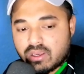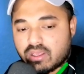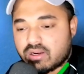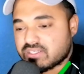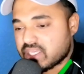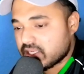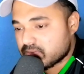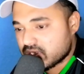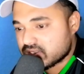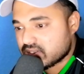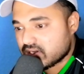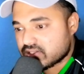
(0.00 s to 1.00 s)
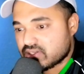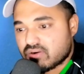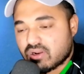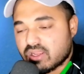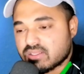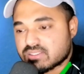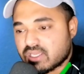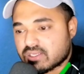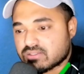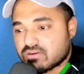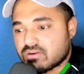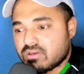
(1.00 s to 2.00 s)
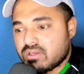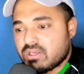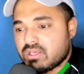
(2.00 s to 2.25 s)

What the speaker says: entertainment sector, any sector,